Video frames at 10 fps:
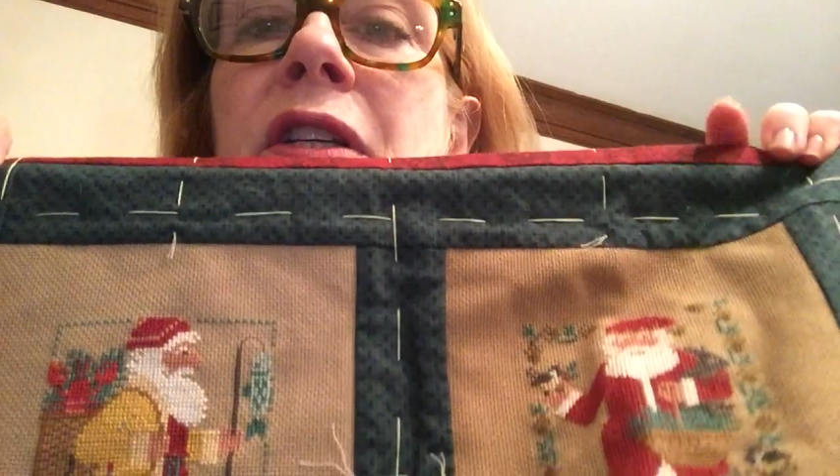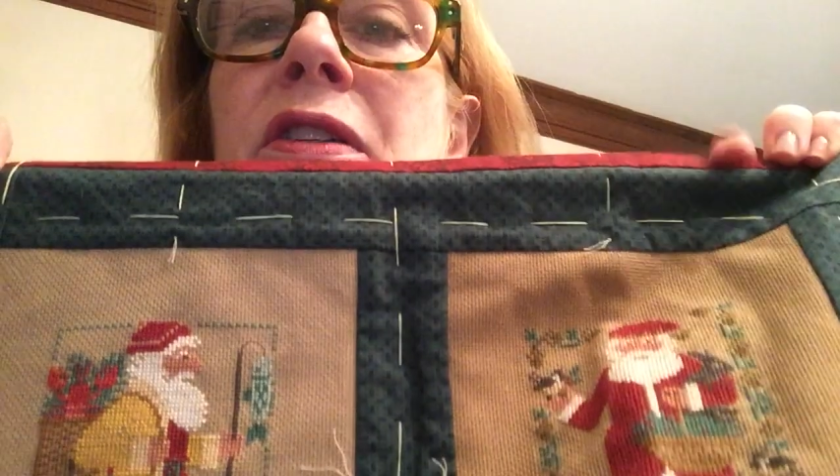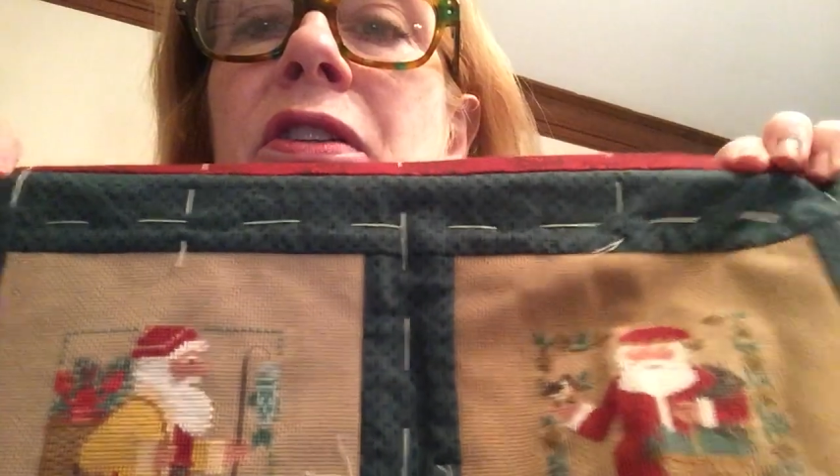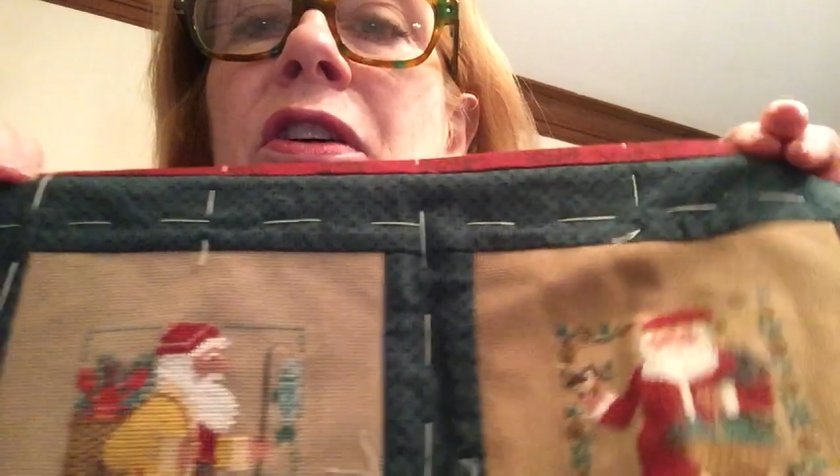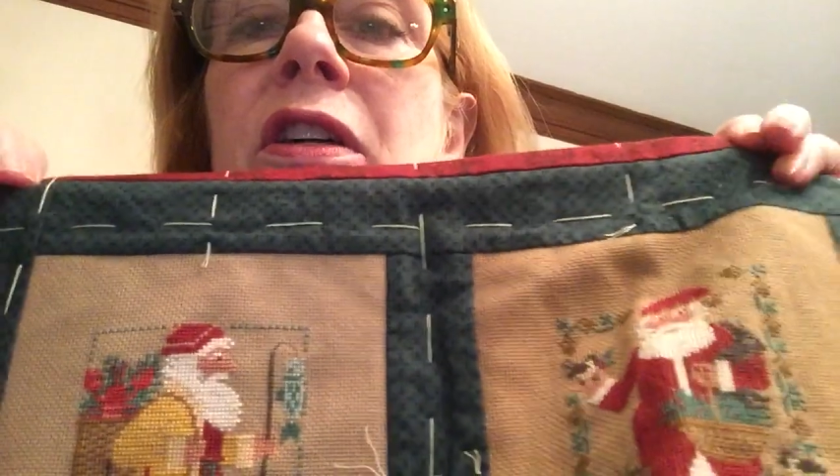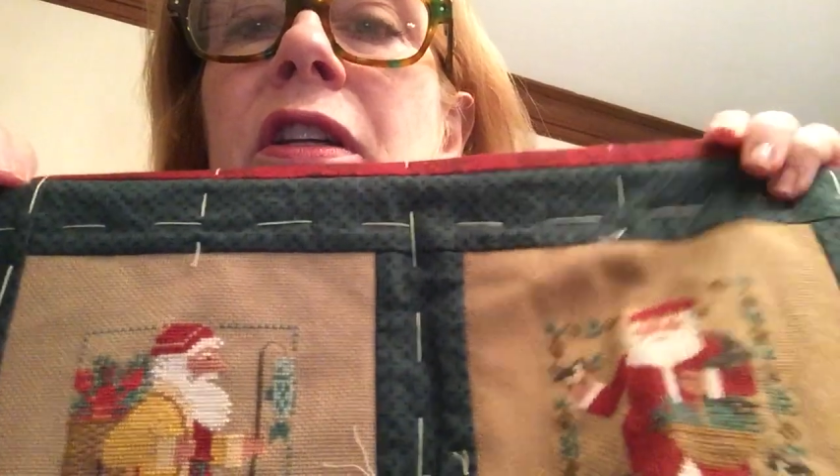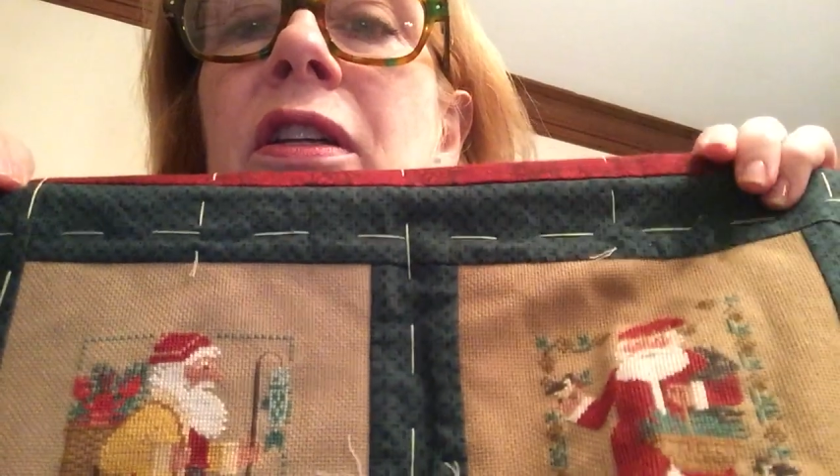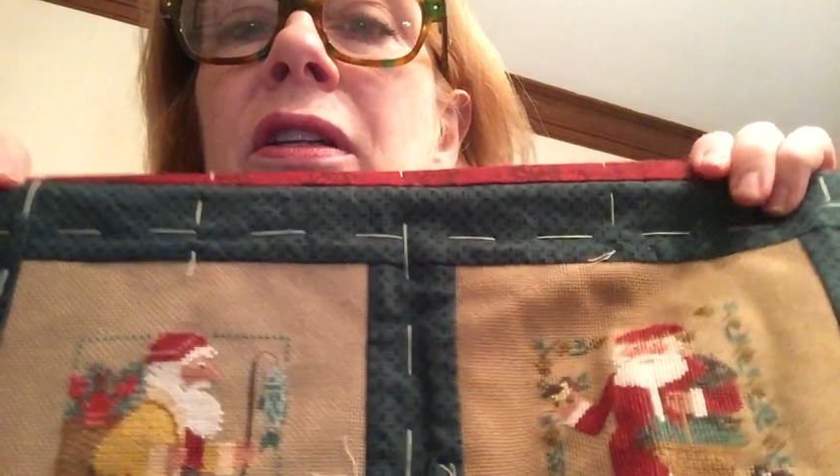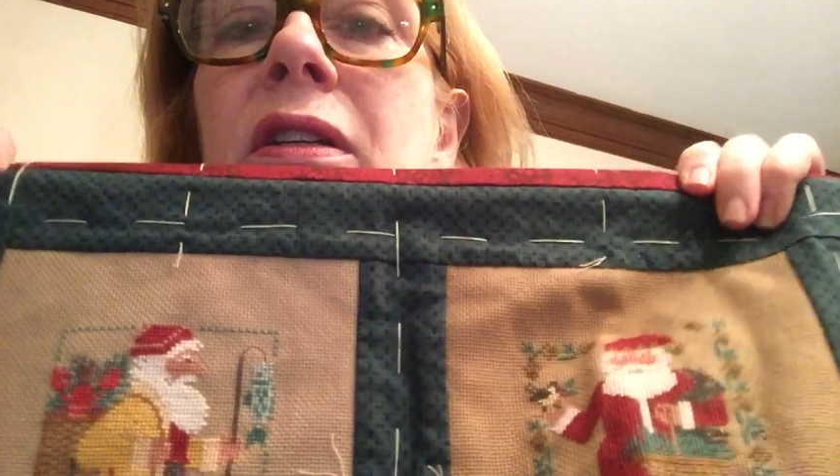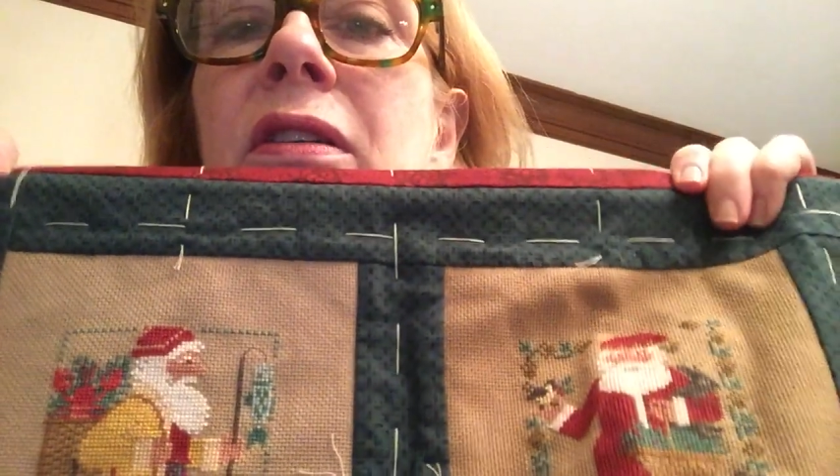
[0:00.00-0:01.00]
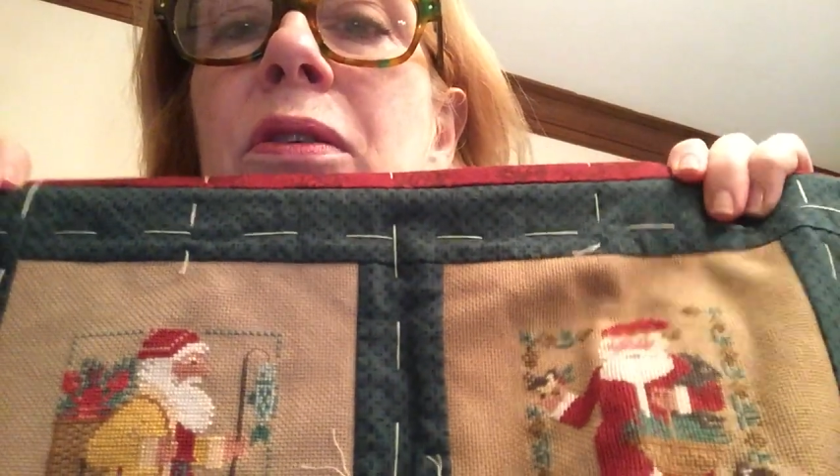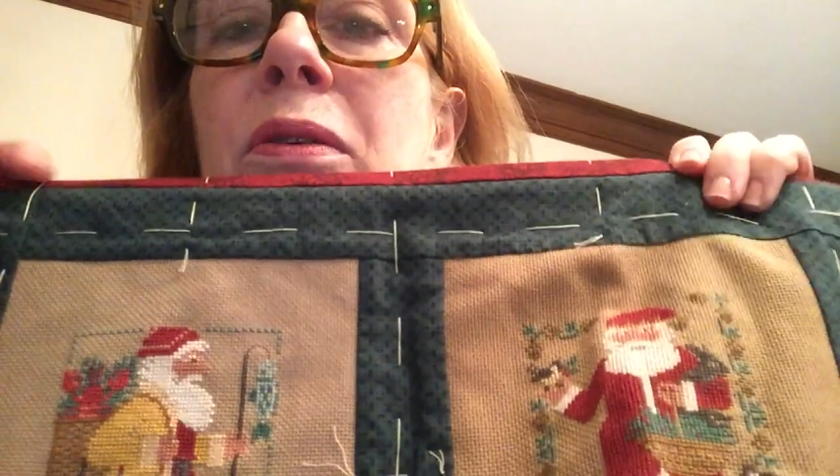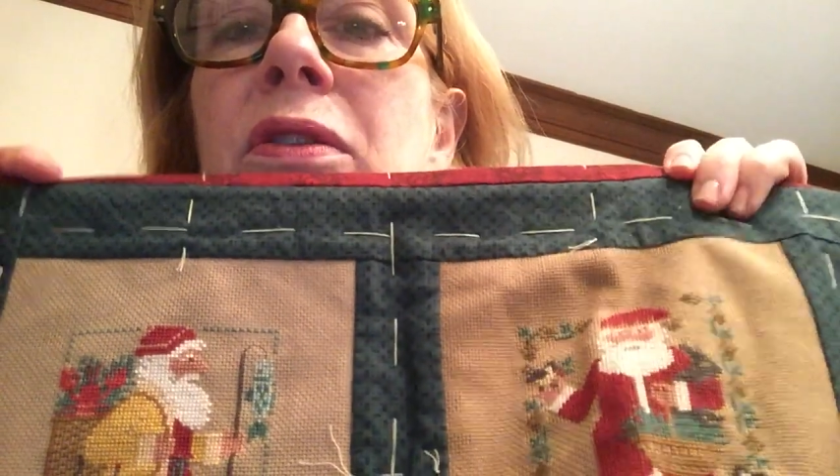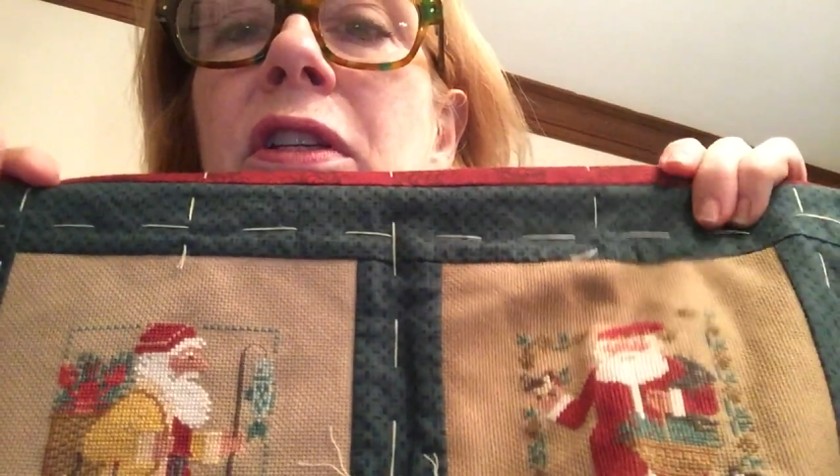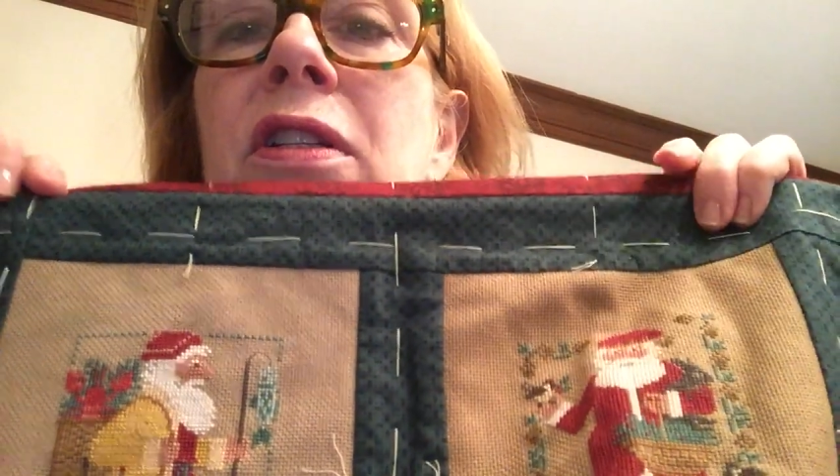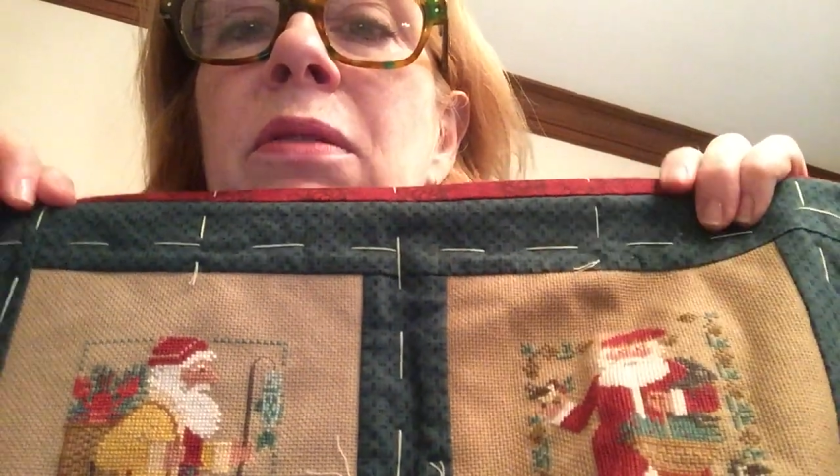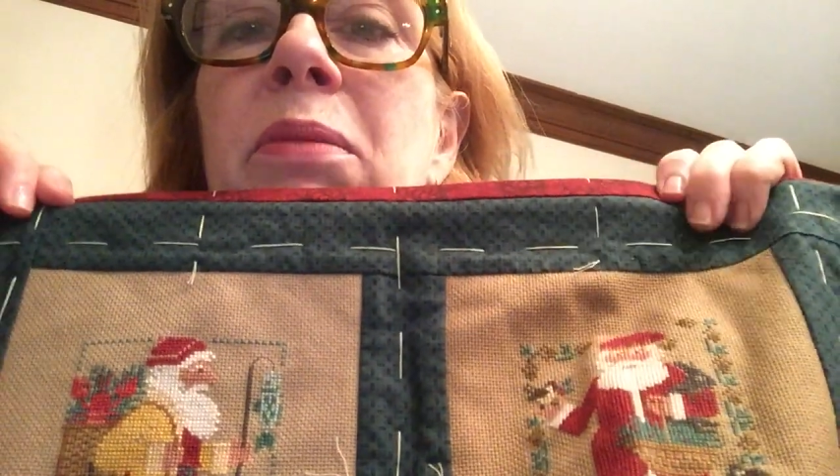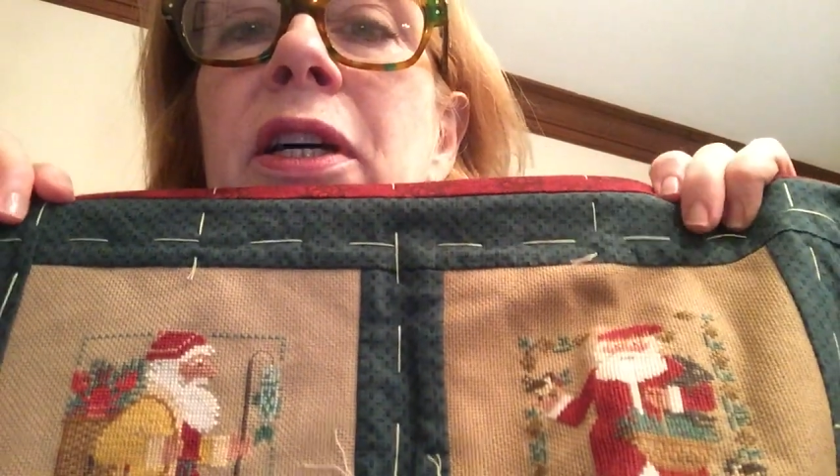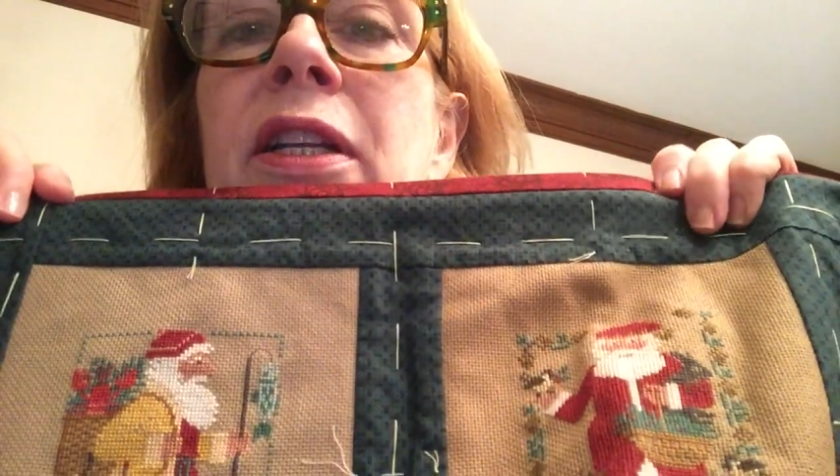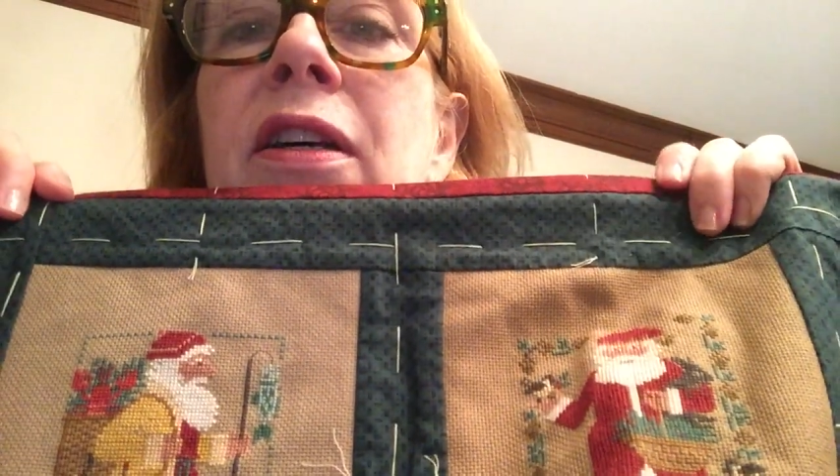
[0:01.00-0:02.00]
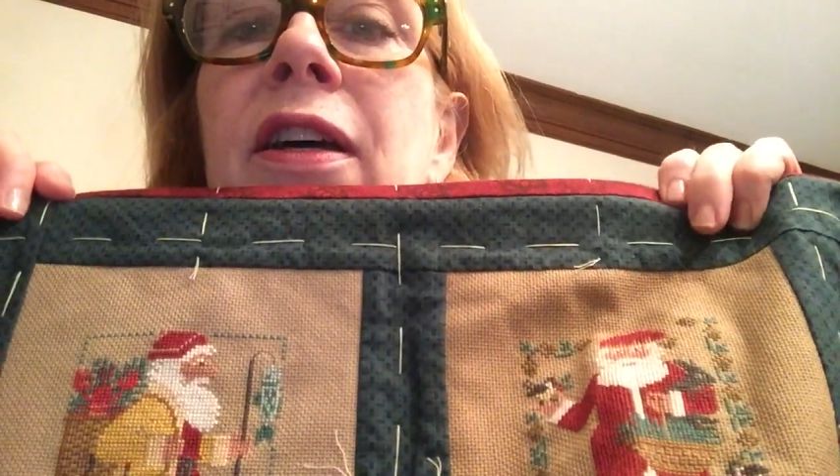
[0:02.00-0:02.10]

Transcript: I started, of course I didn't buy enough.